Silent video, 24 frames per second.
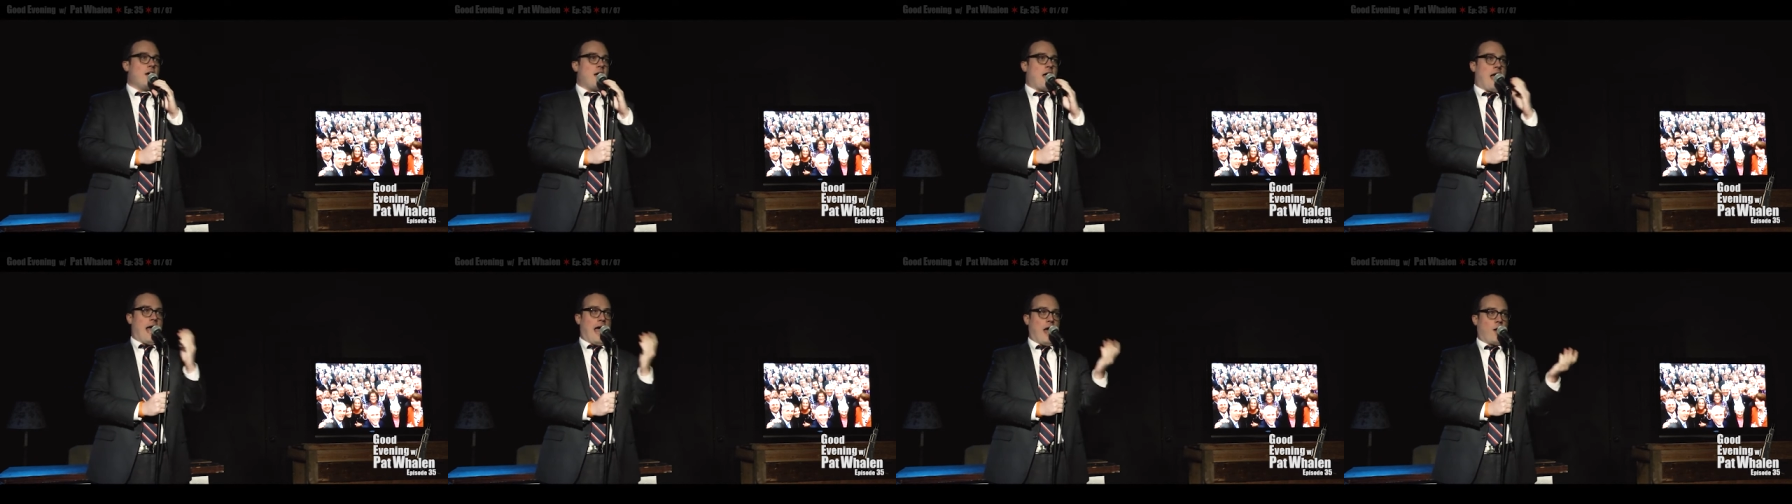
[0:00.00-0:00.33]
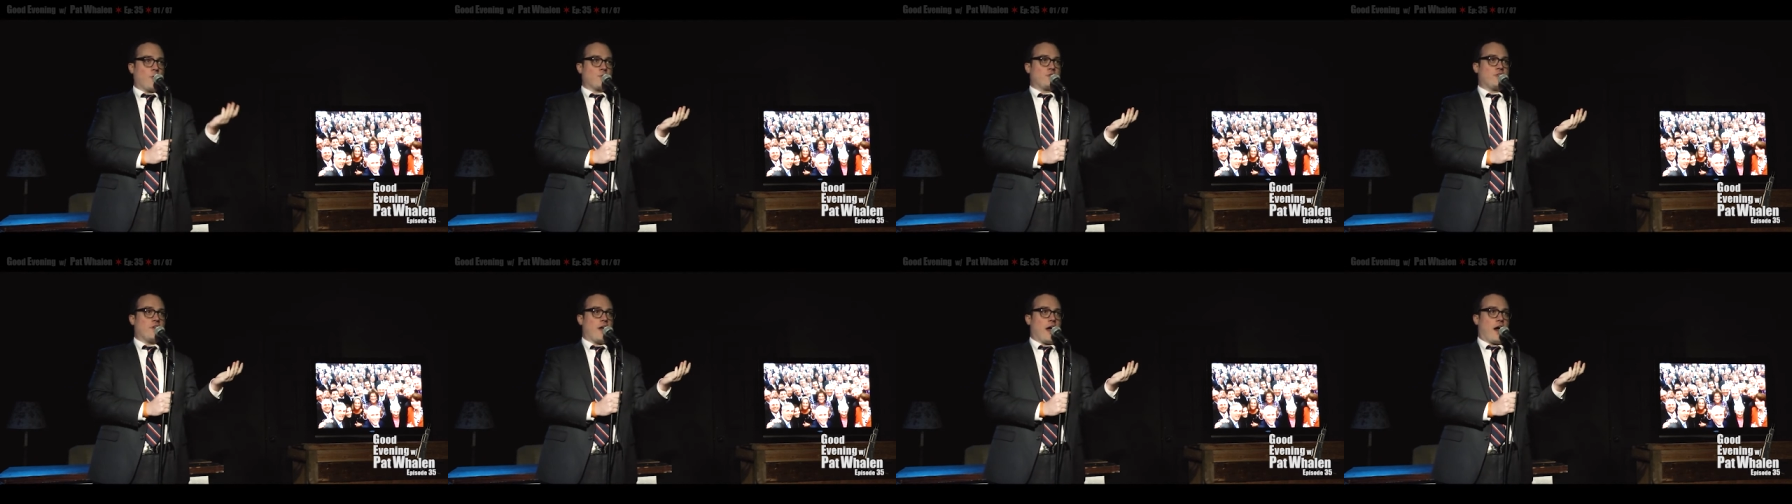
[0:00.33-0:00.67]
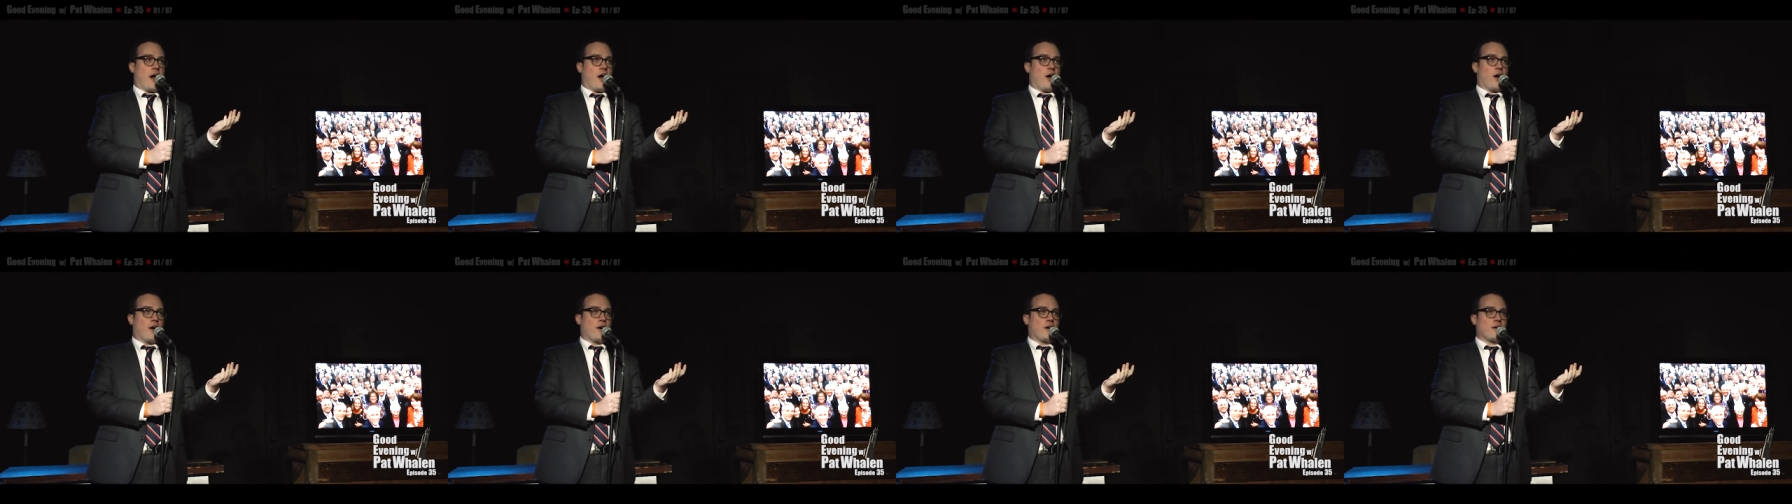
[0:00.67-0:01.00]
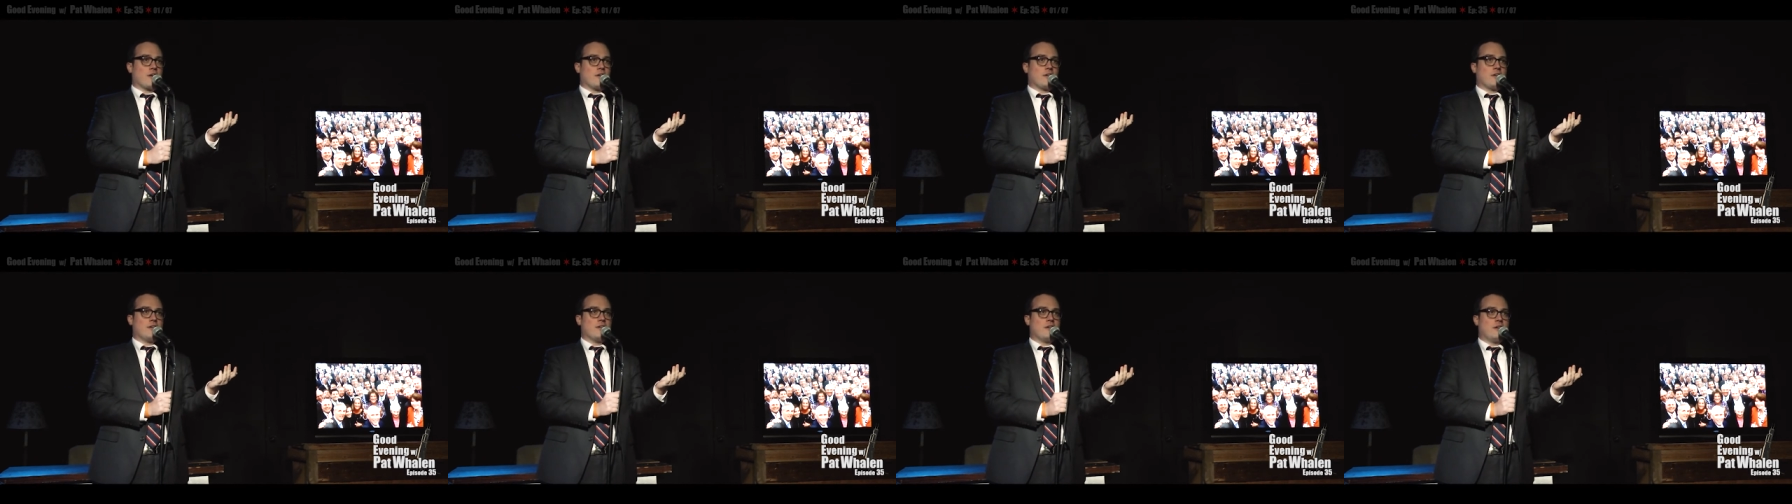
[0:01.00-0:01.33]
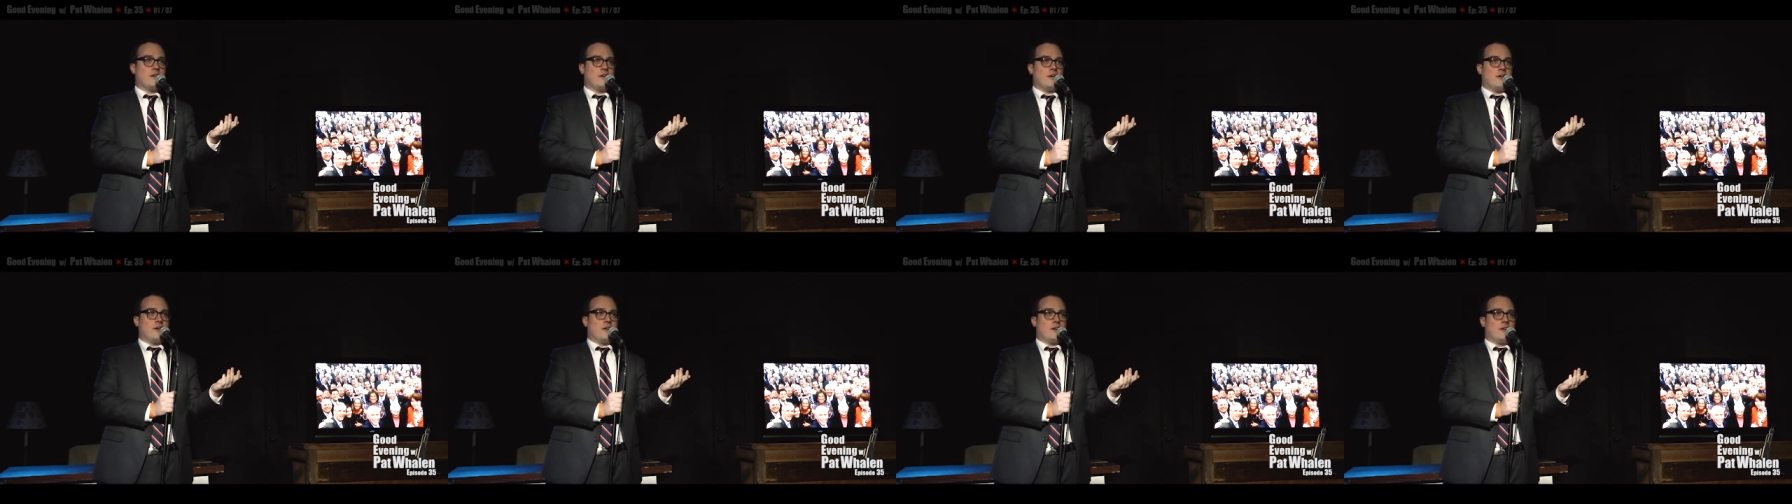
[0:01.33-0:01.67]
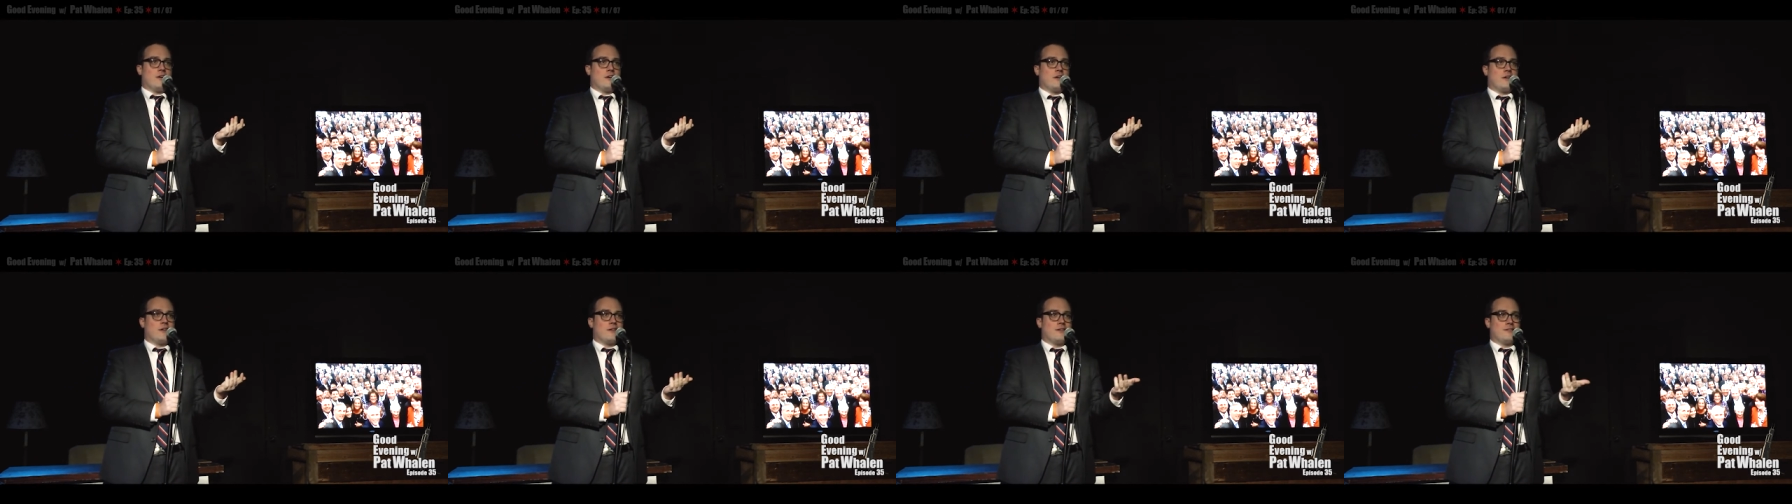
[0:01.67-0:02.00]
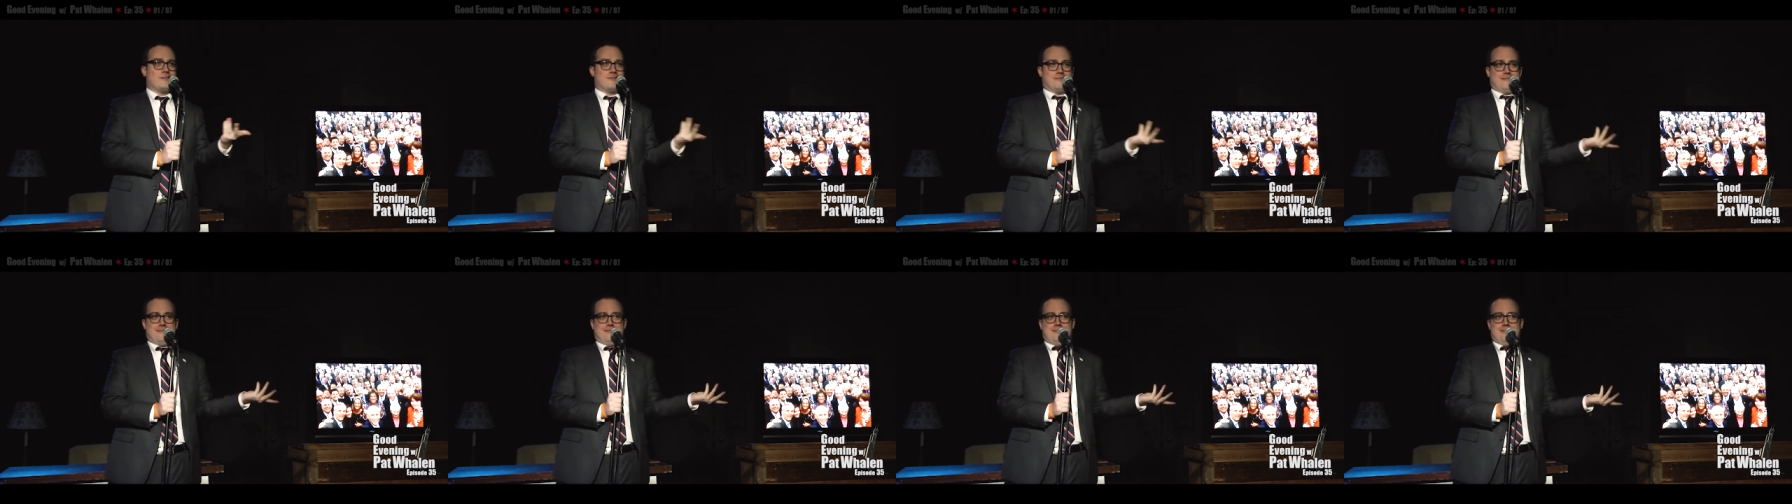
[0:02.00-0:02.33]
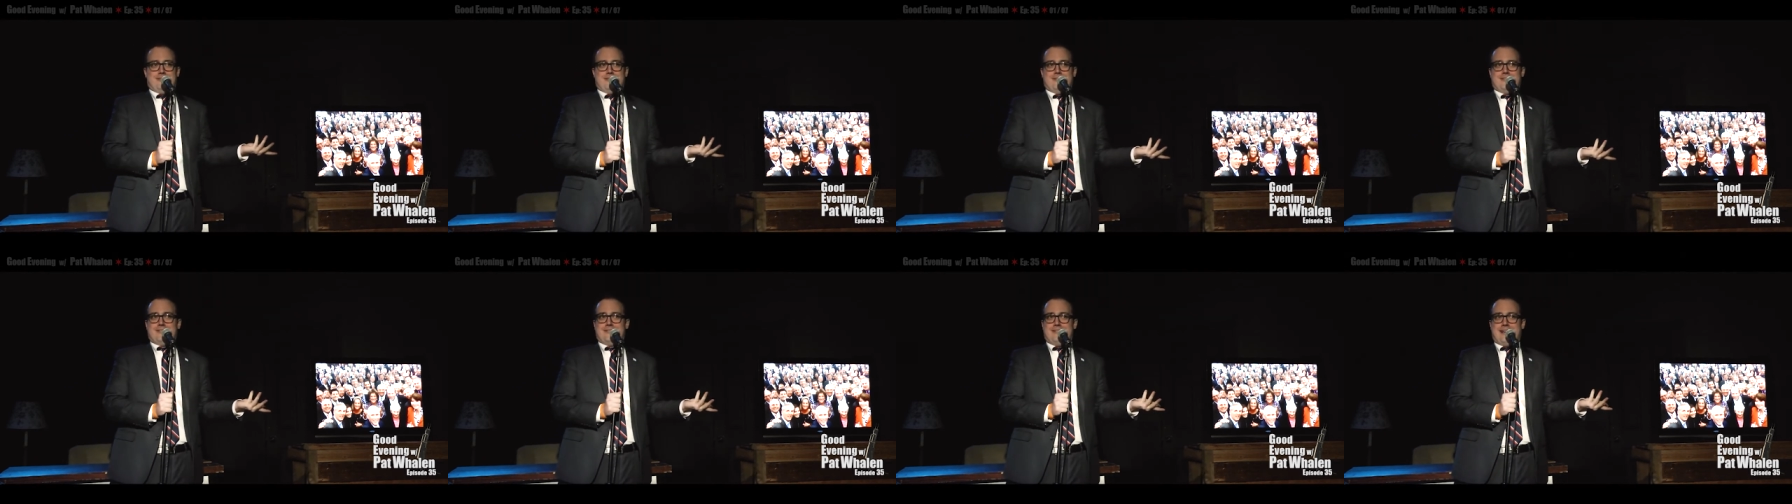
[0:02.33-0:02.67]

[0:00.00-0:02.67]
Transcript: out there. Oh,